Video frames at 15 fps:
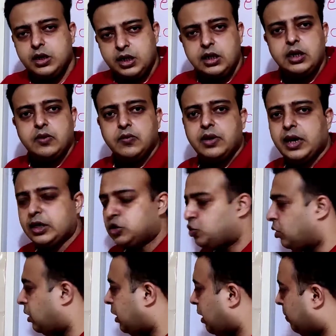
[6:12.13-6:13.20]
it never
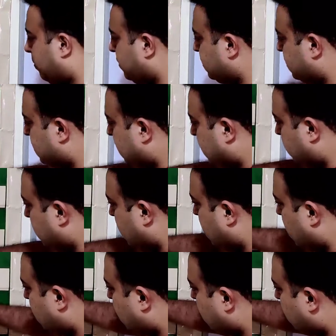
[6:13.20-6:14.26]
actually happens that way.
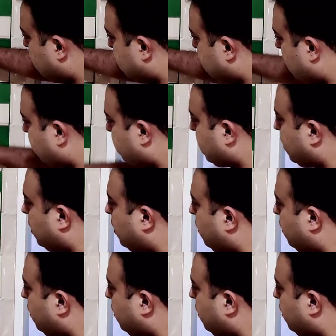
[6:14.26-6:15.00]
So after